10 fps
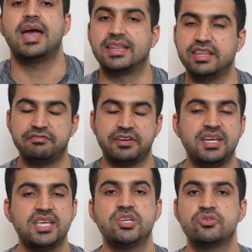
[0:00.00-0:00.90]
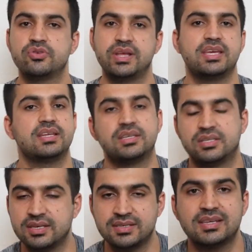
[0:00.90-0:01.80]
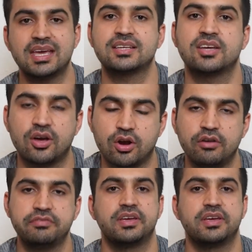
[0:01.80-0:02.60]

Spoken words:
And the funding usually doesn't get cut off